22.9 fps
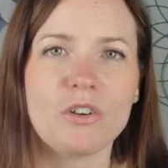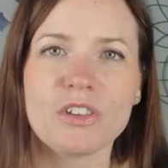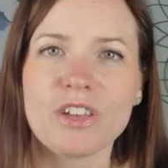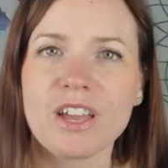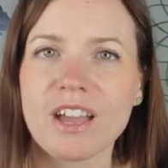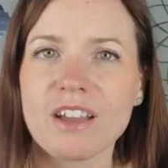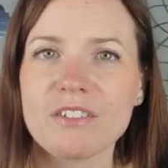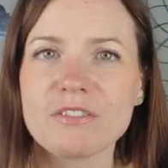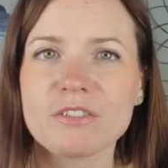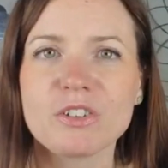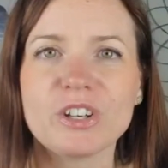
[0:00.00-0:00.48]
you
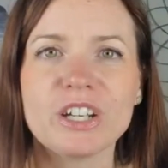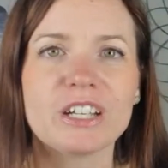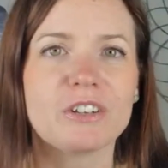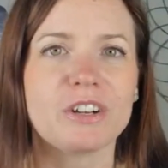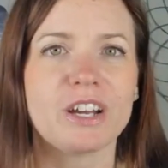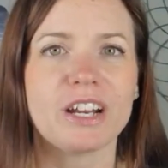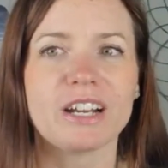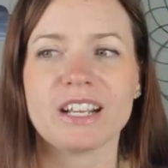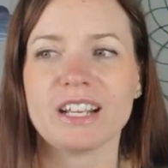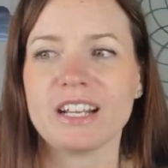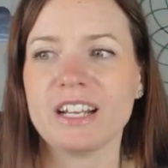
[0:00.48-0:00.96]
have great
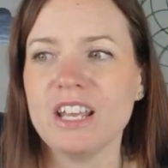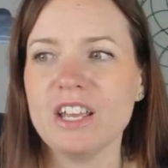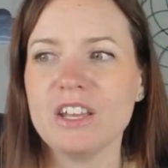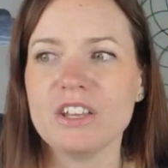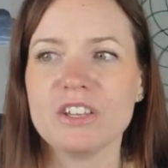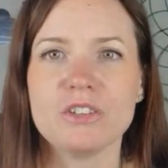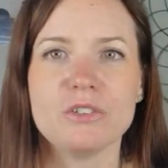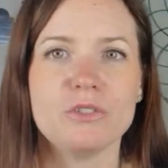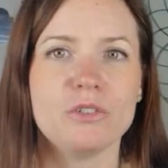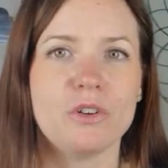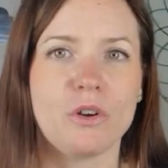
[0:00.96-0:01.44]
credit,
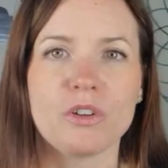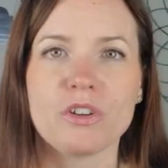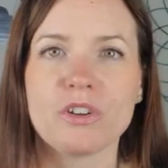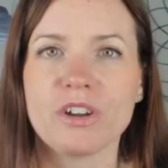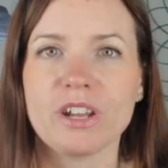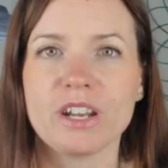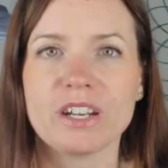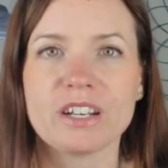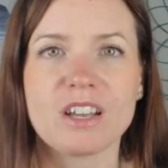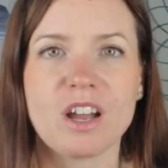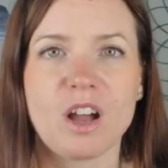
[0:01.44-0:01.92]
you know your
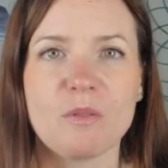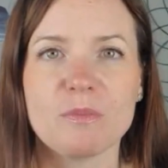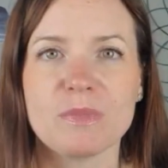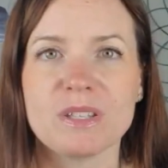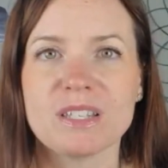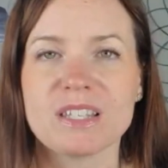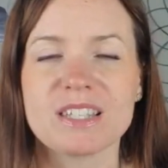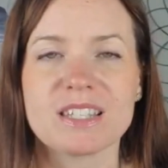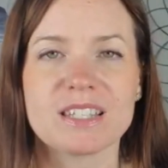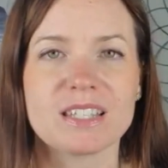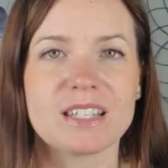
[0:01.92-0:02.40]
income
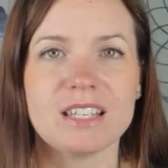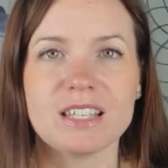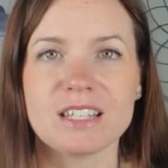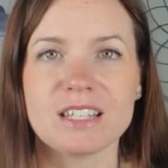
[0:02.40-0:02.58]
is